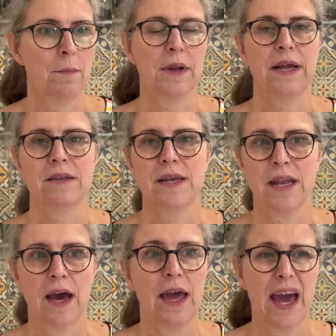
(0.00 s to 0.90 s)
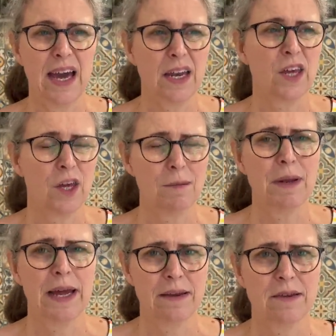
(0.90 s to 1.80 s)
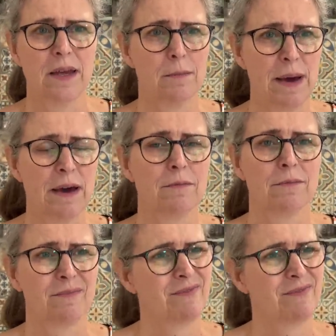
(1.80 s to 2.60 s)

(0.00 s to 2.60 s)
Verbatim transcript: but I had accumulated about